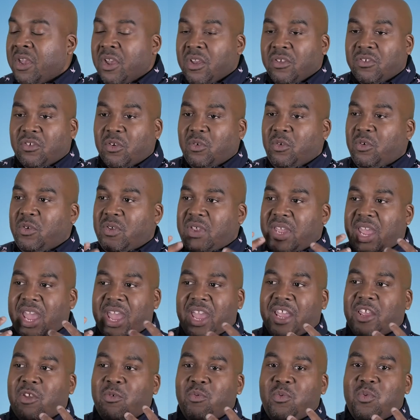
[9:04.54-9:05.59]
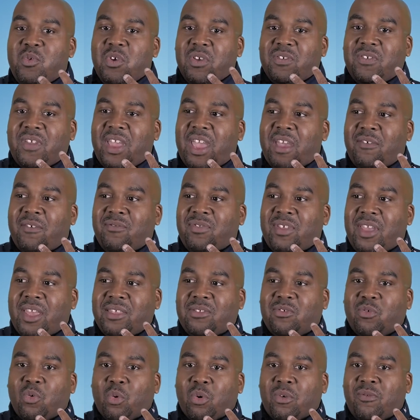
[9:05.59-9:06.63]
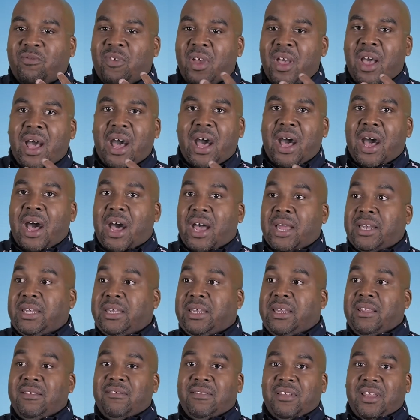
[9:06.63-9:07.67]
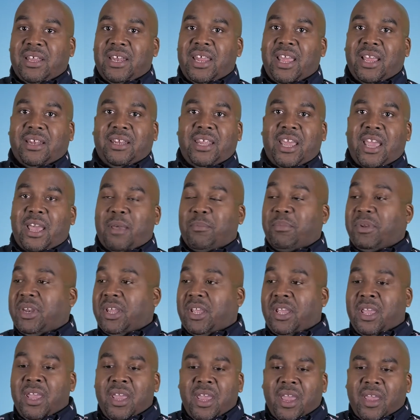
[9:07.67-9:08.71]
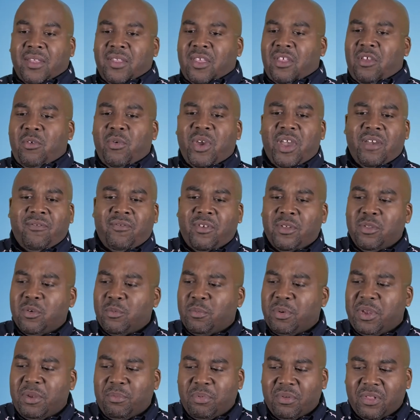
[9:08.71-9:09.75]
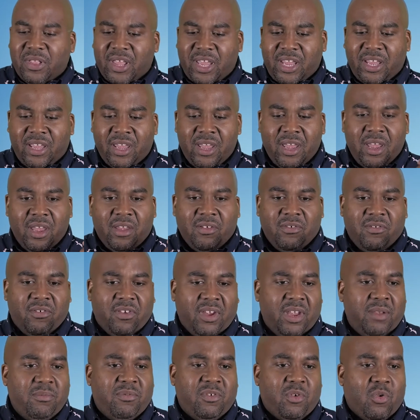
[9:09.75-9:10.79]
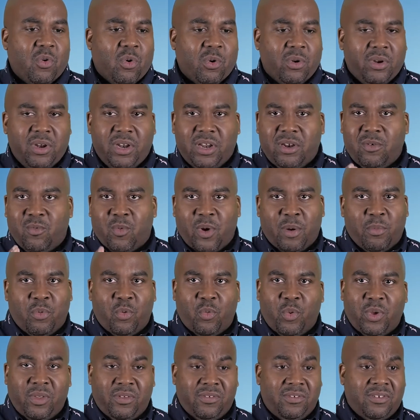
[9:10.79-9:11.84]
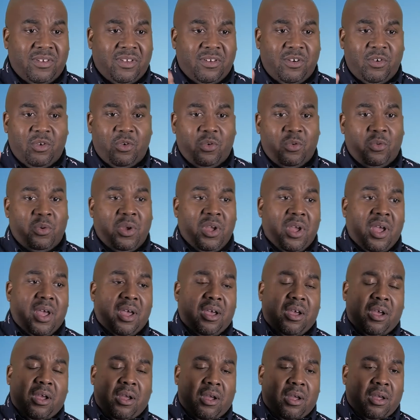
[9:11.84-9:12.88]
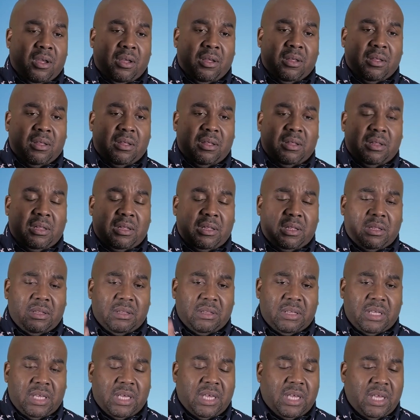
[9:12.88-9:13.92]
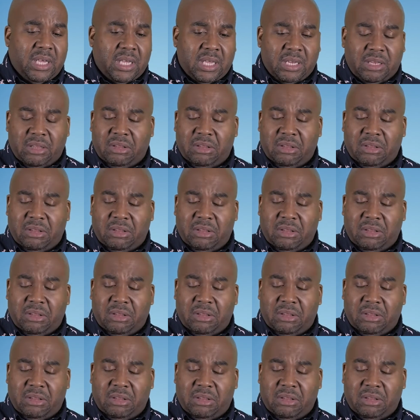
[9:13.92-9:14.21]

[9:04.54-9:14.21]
So yeah, you just have that sort of odd disconnect happening. And then you have other people like James Corden and Rebel Wilson who, oh god,